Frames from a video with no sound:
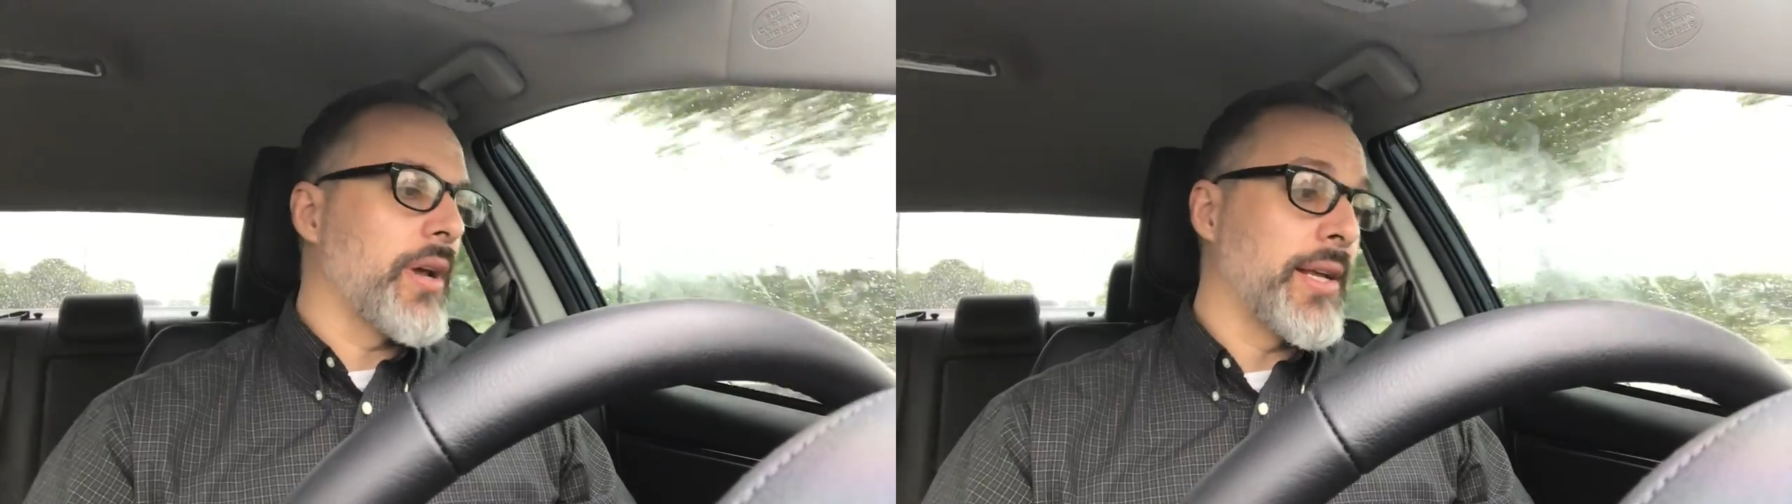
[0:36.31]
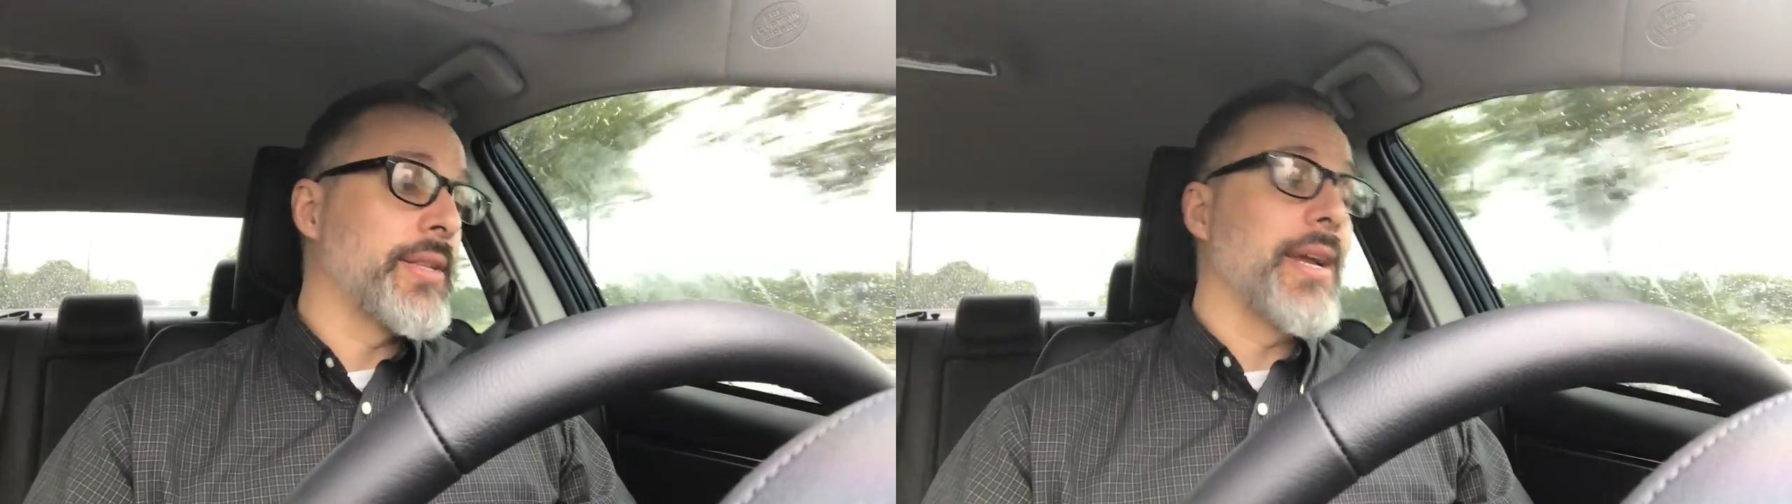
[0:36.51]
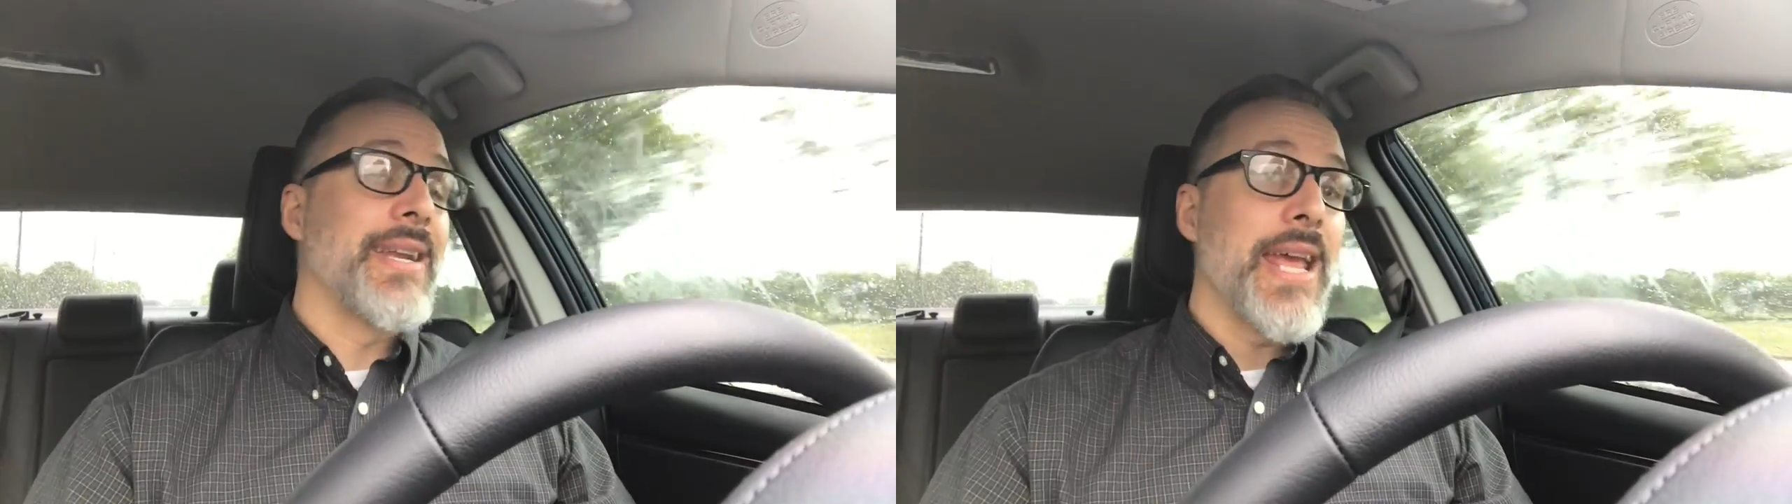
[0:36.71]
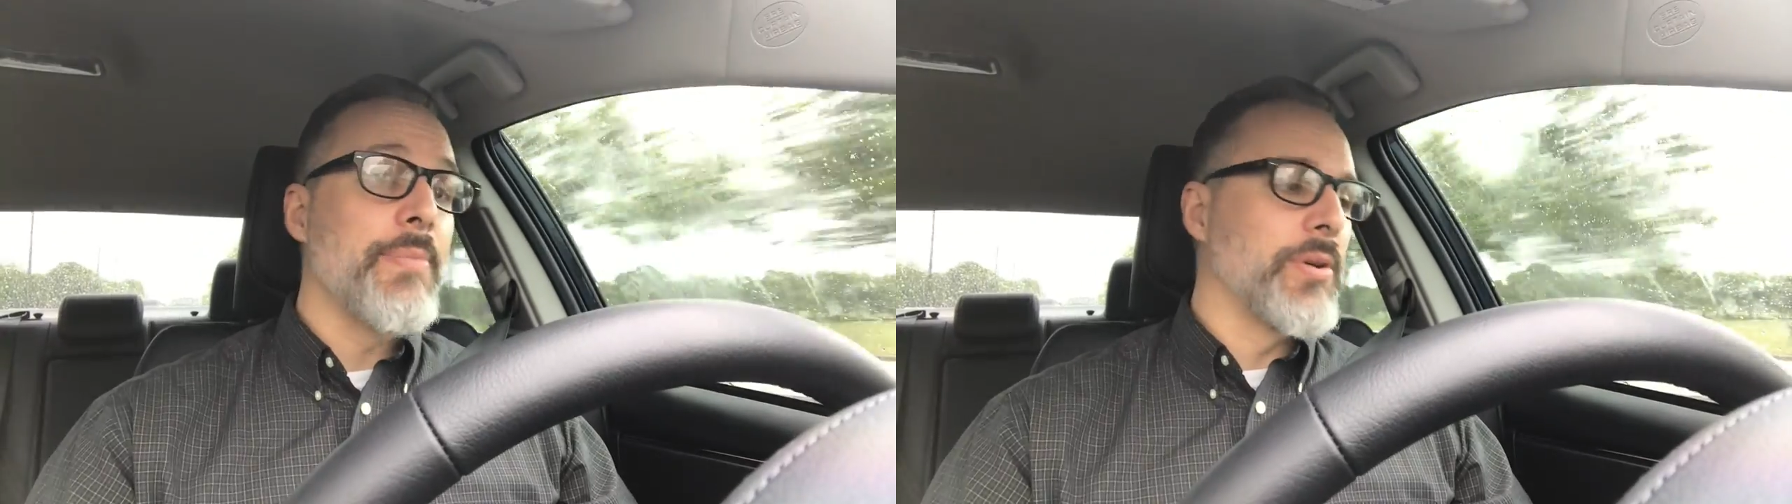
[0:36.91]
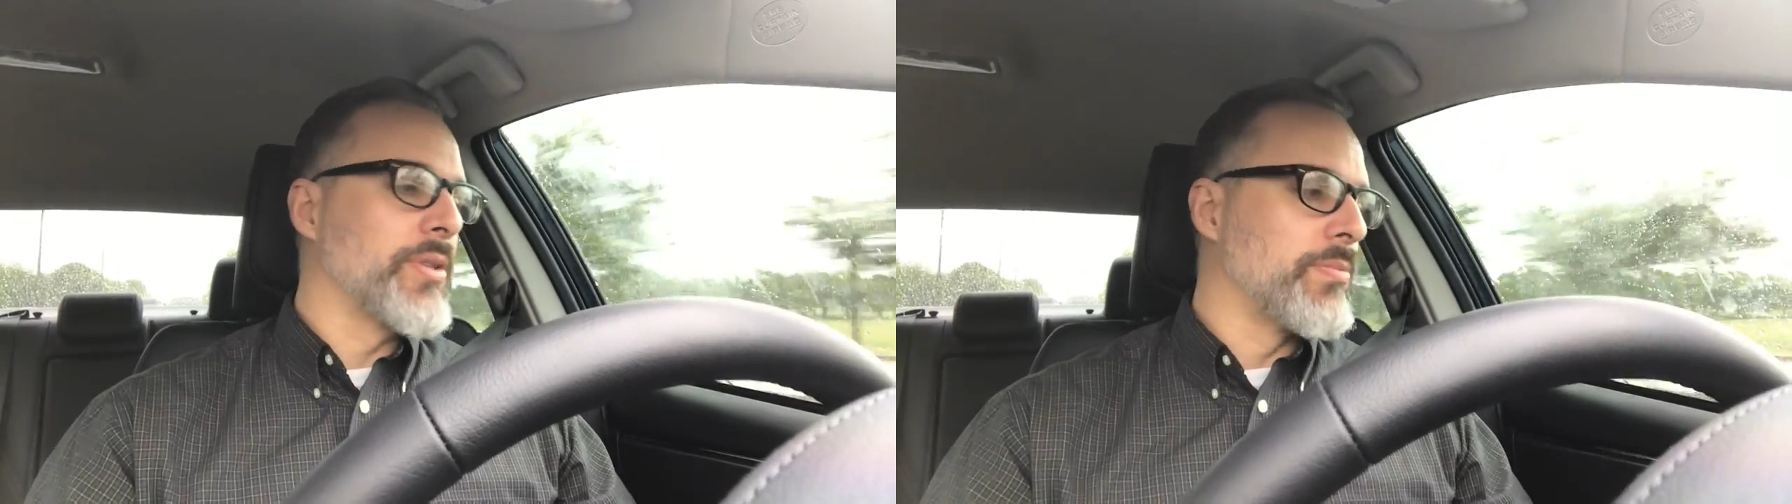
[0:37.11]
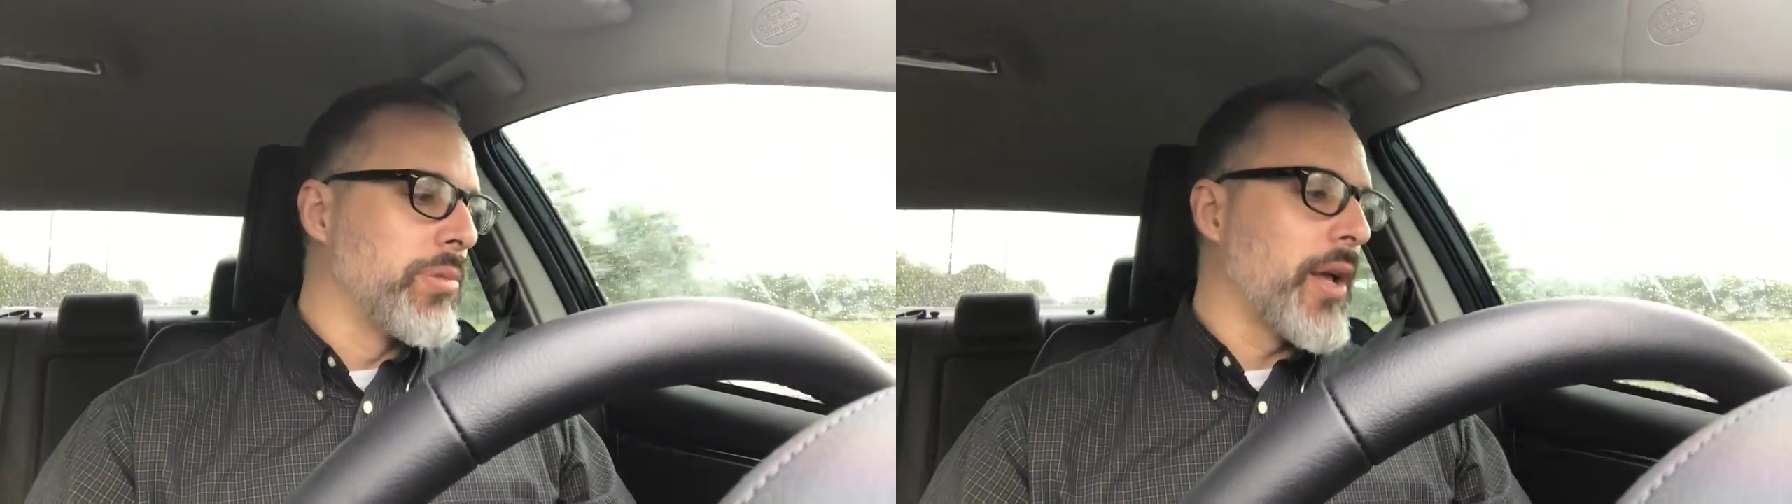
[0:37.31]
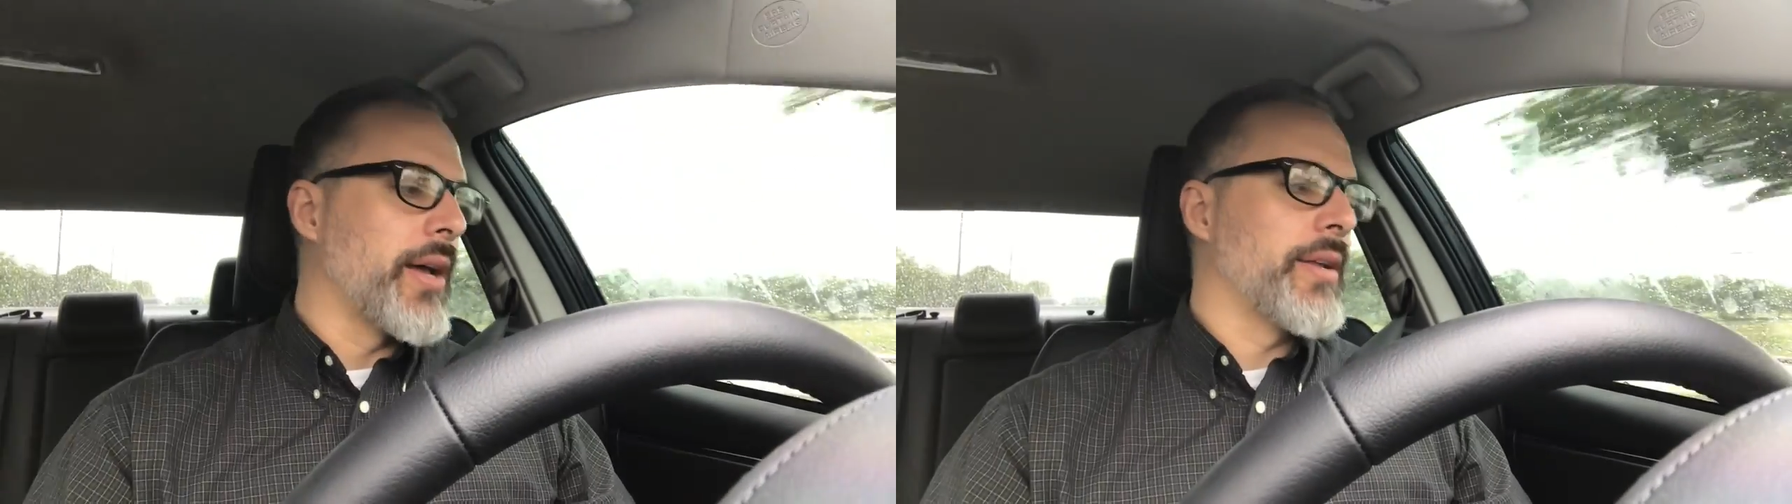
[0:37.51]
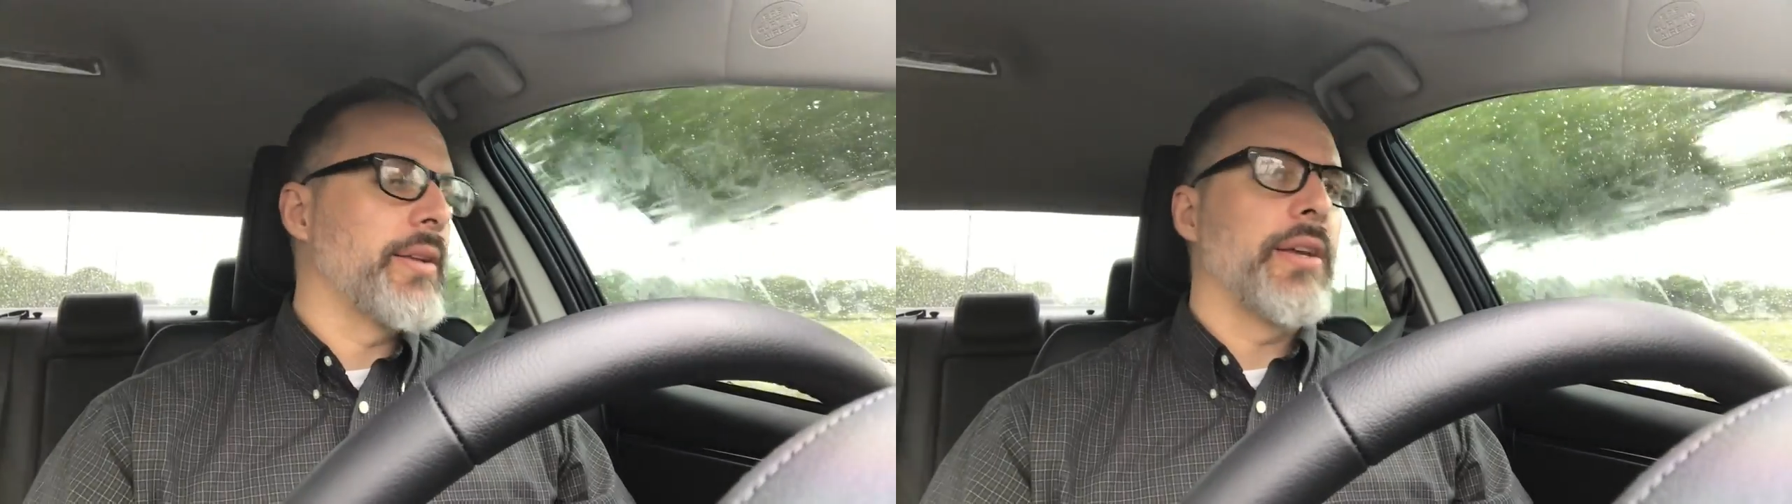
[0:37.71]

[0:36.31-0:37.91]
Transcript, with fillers: as thy neighbor's blood